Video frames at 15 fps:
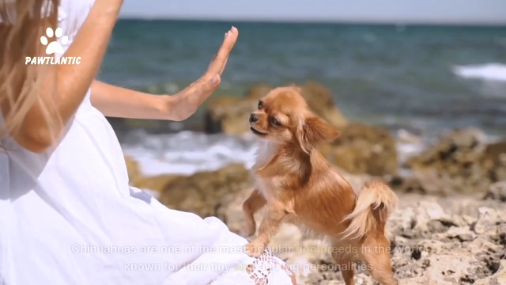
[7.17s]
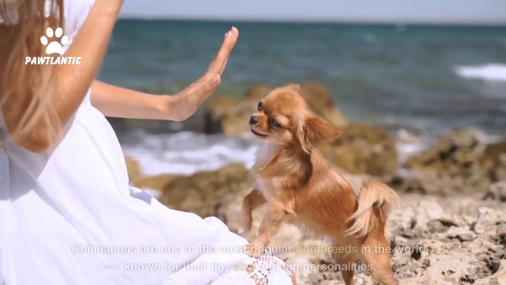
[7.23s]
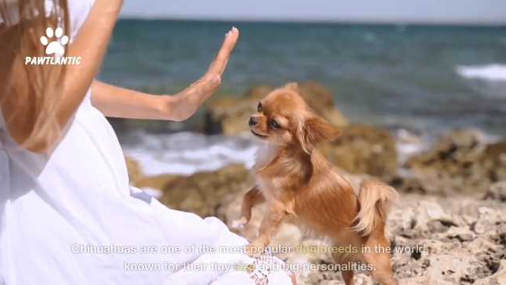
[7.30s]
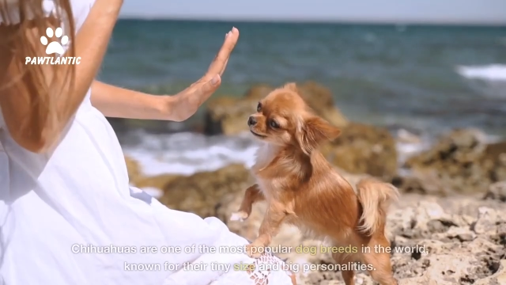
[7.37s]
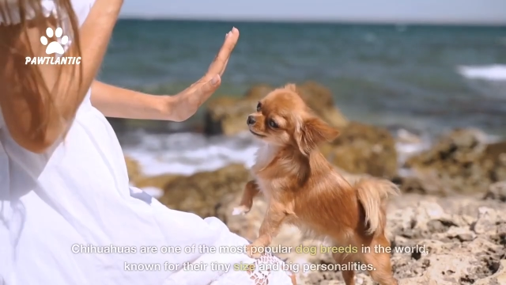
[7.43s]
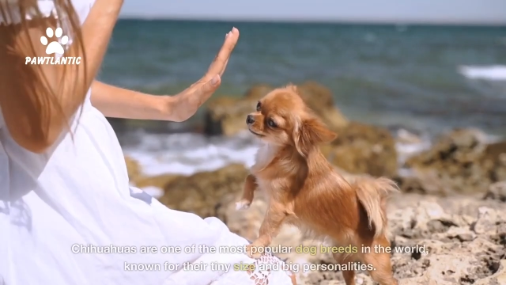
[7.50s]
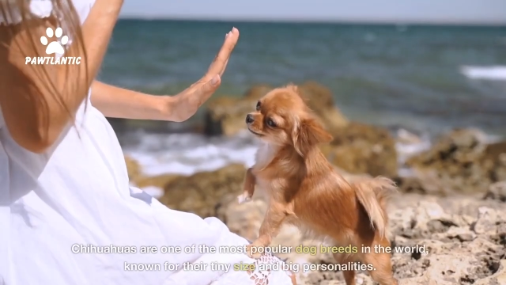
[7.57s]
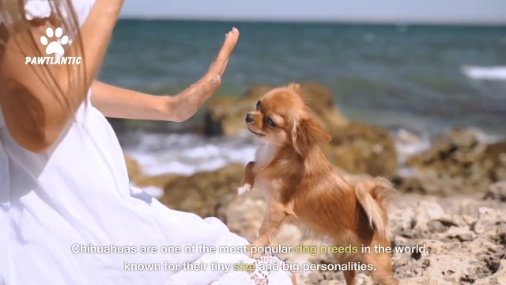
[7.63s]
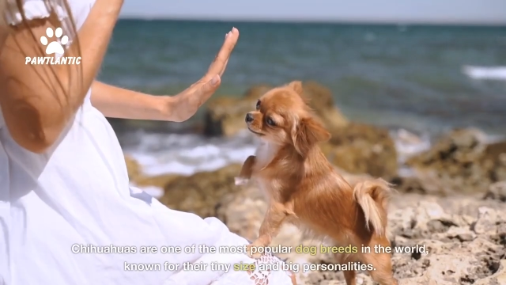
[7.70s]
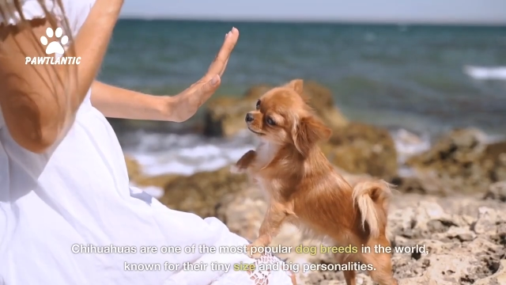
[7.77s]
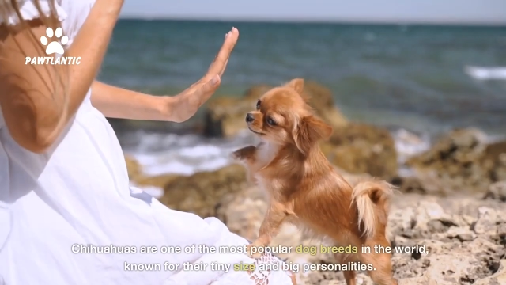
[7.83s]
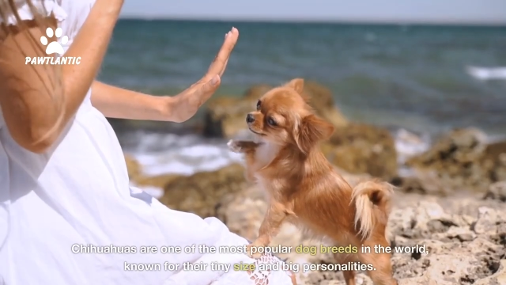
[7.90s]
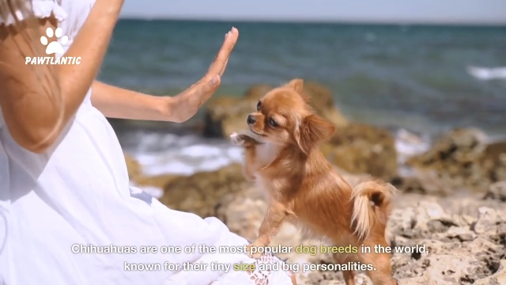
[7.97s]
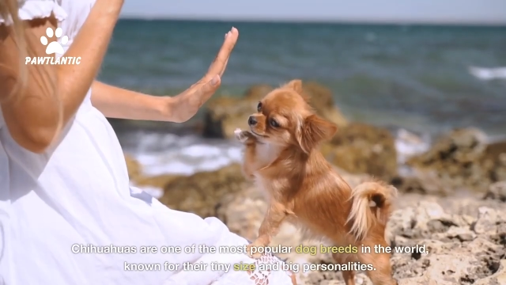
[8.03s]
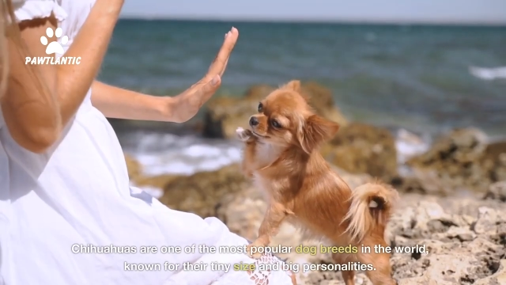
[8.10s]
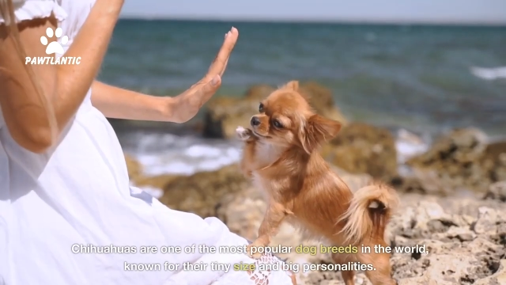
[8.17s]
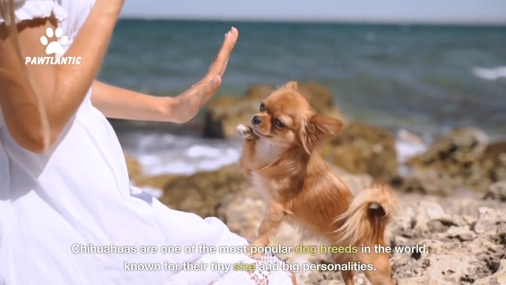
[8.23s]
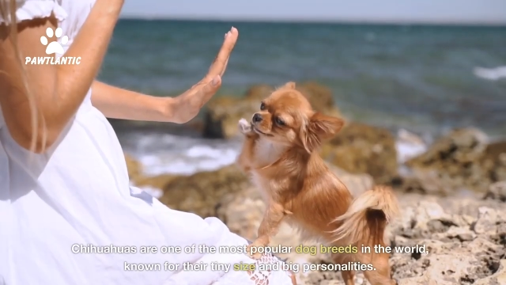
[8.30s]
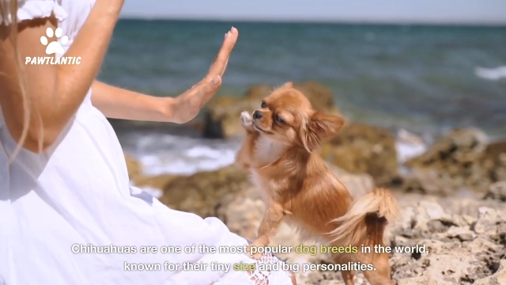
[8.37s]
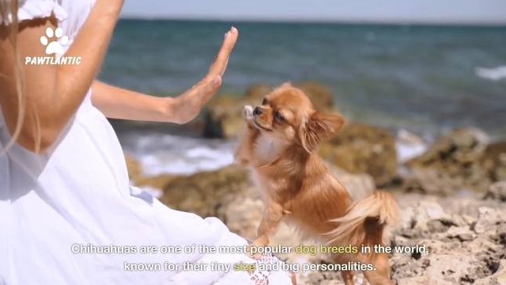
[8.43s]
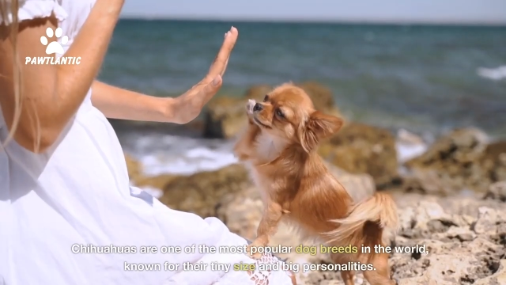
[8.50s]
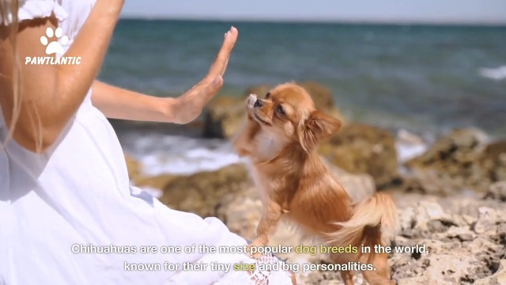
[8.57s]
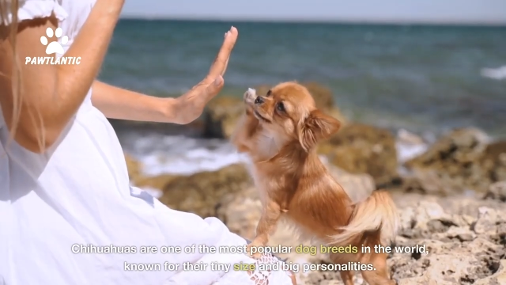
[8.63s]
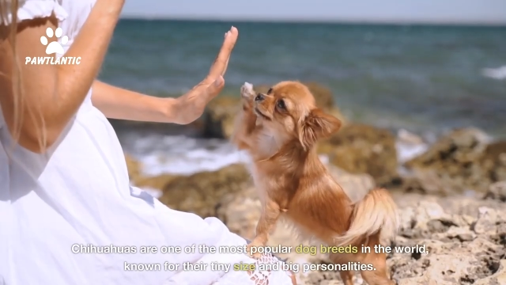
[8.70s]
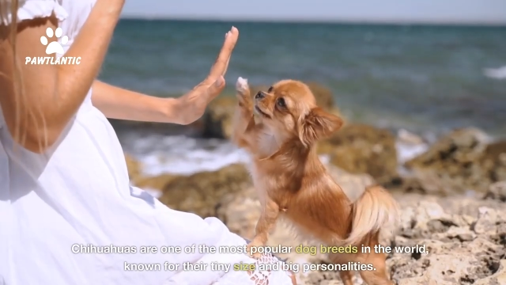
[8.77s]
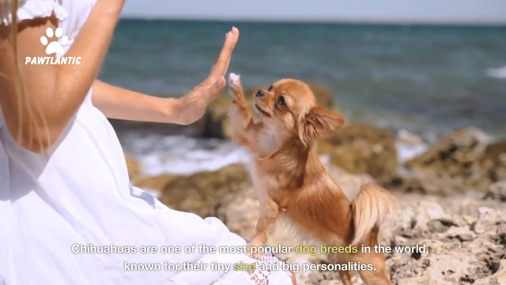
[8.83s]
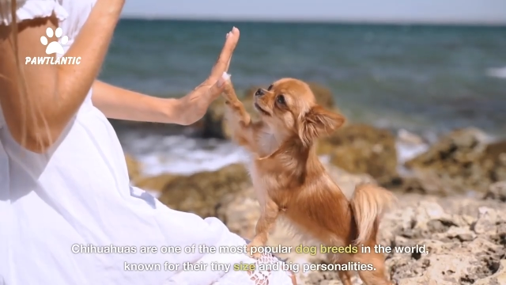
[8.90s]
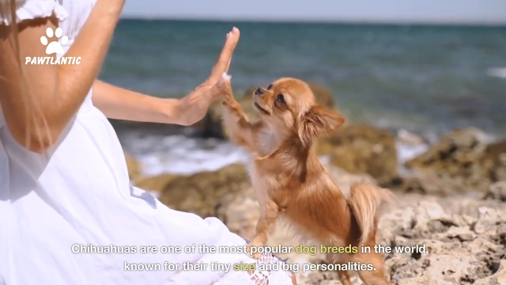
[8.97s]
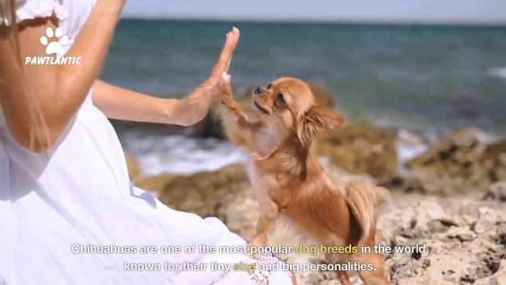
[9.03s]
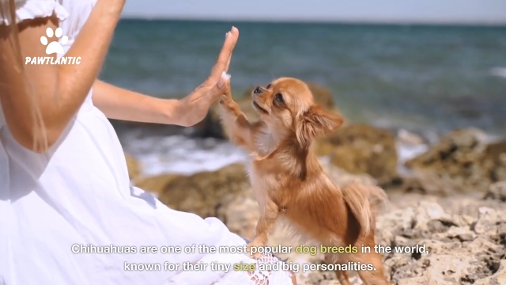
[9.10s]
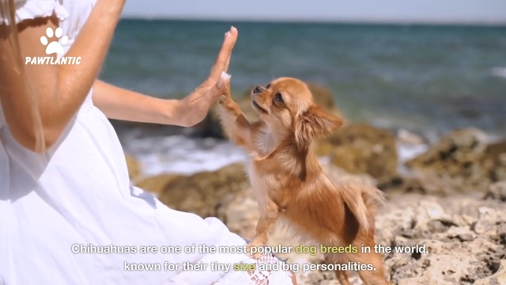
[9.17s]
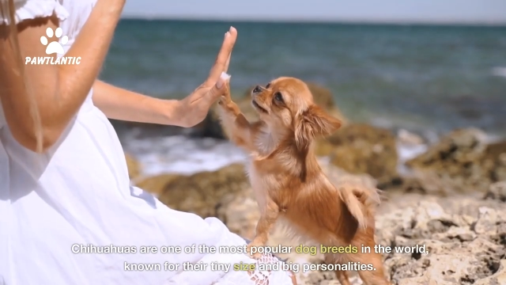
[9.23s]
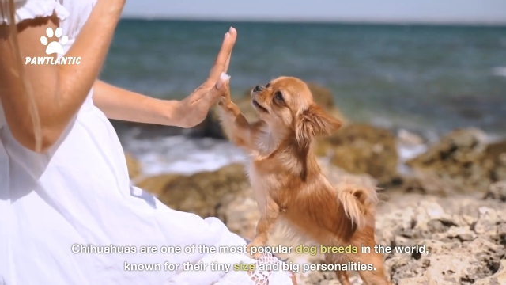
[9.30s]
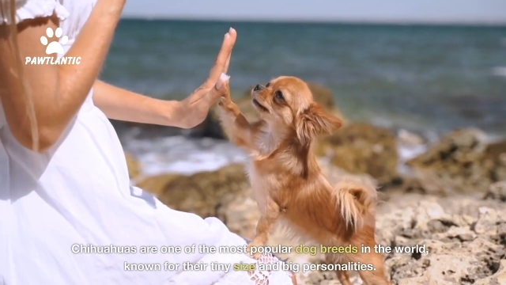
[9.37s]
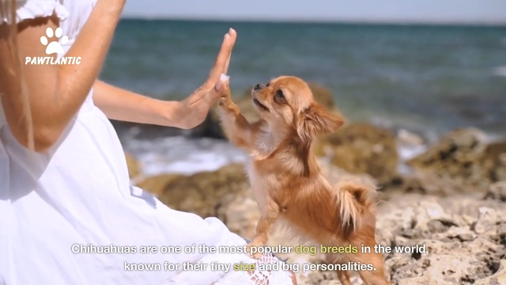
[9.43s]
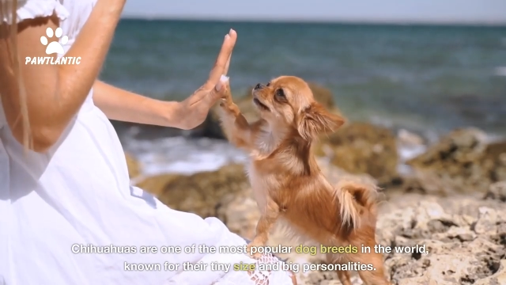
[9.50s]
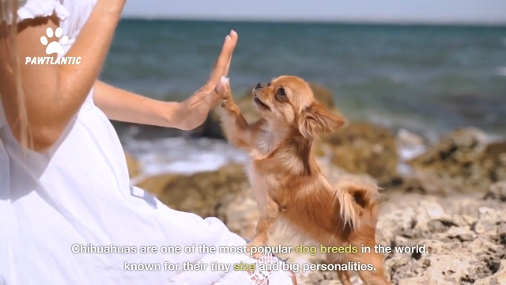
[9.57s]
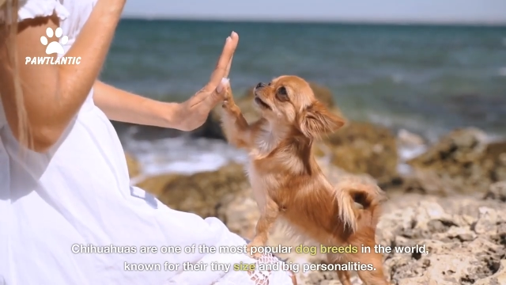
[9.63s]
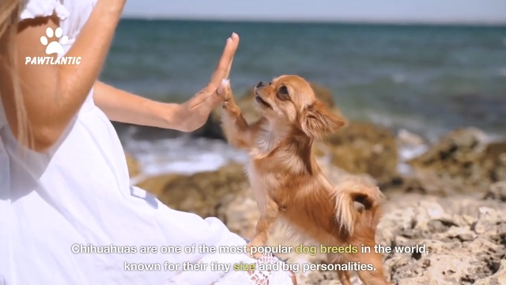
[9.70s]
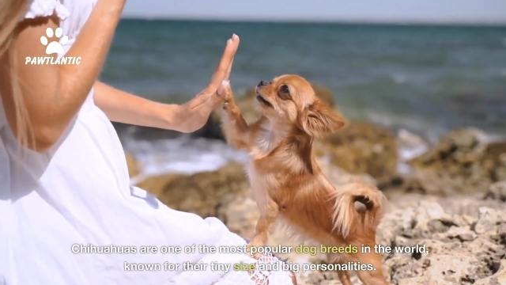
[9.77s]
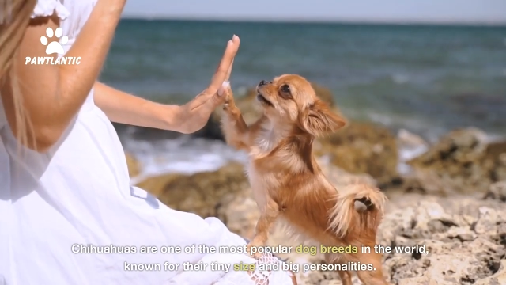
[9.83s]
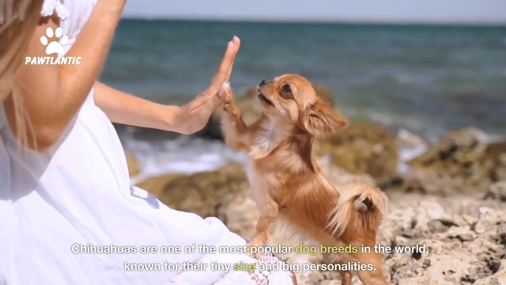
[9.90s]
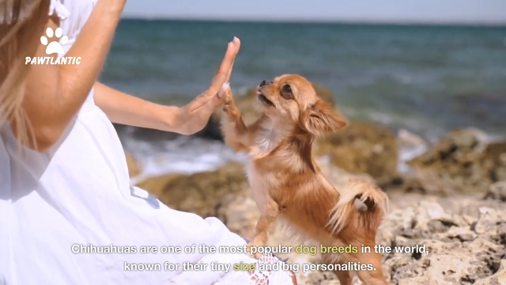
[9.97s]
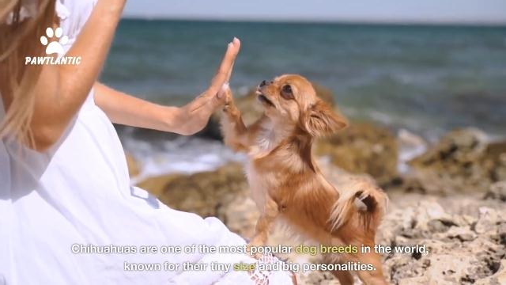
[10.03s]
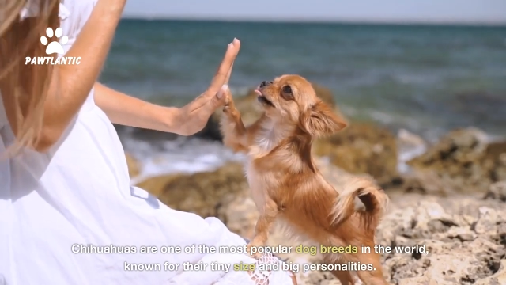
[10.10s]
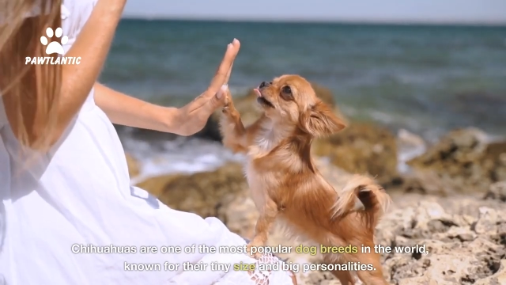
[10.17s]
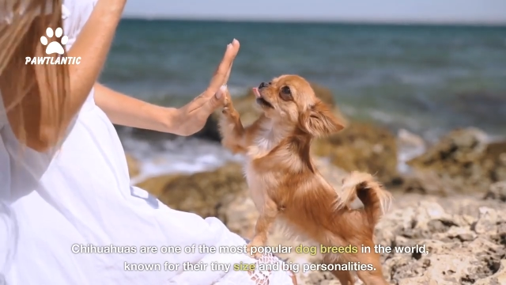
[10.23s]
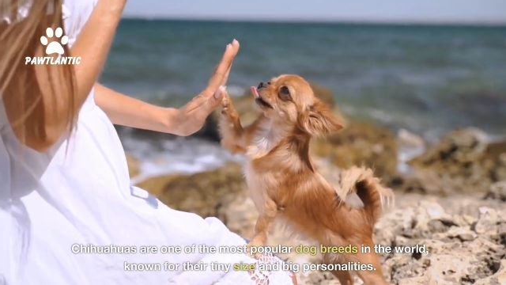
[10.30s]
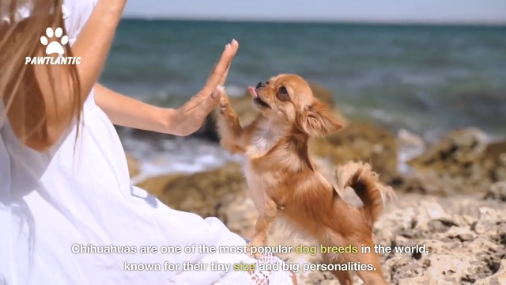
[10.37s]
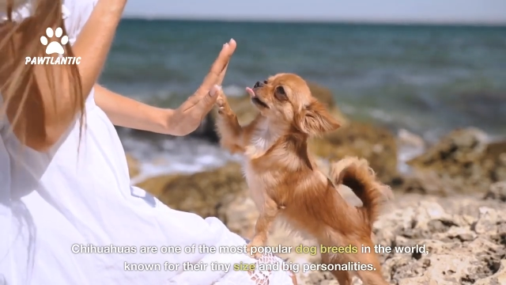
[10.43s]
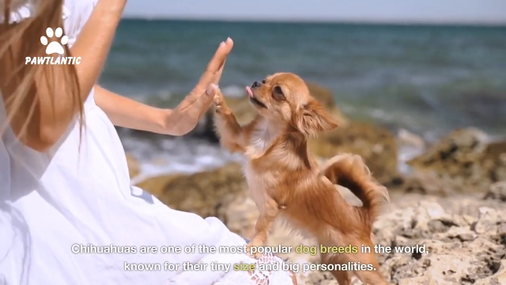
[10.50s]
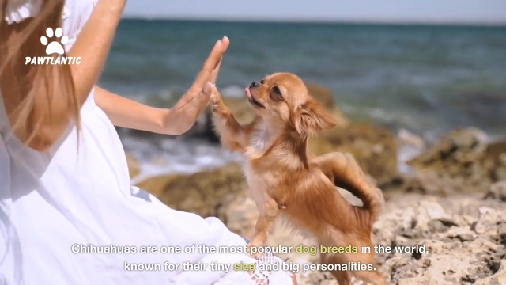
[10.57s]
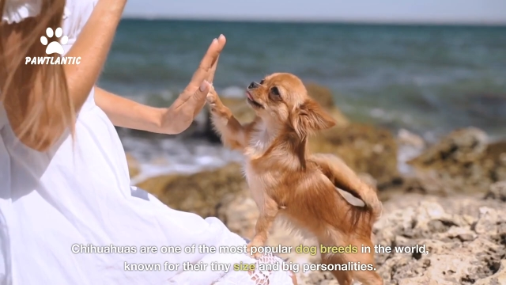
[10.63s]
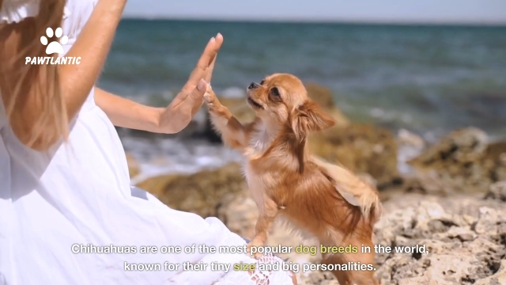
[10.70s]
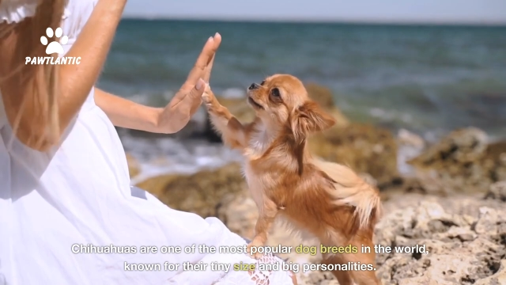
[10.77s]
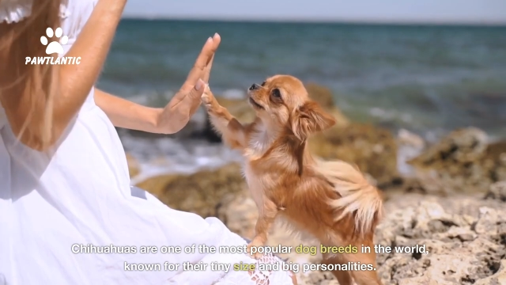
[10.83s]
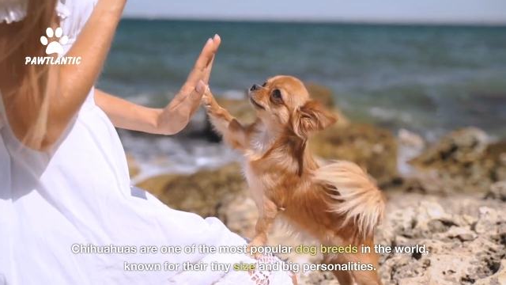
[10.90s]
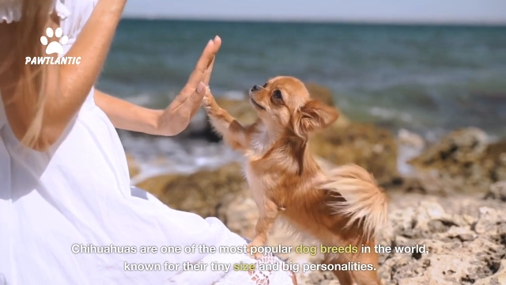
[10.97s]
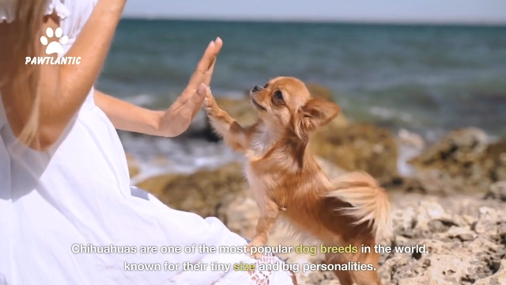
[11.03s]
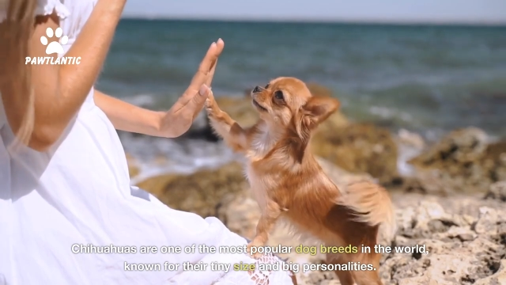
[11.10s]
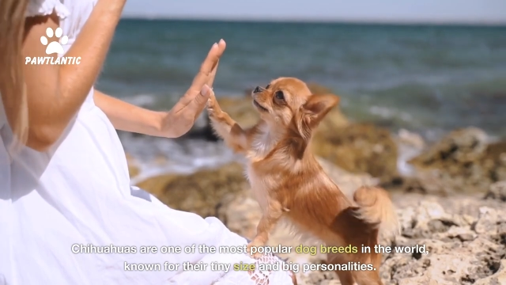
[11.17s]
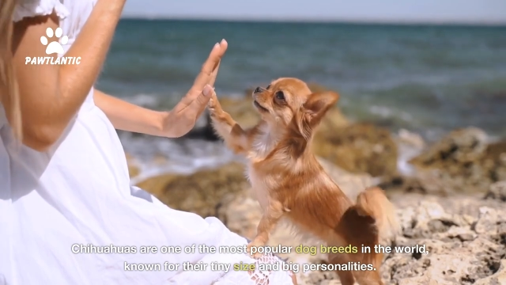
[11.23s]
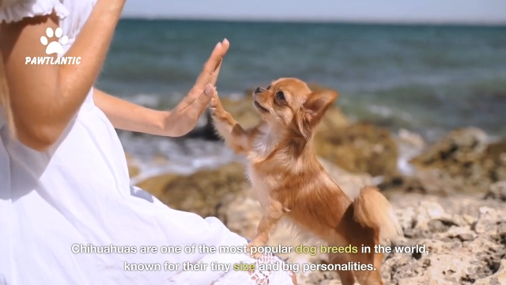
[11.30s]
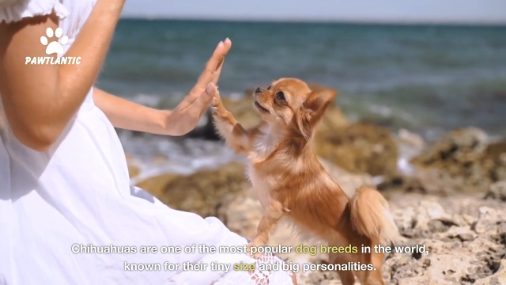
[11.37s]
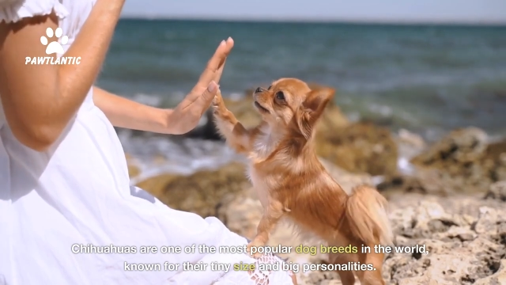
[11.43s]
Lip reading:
[unreadable: no face in view]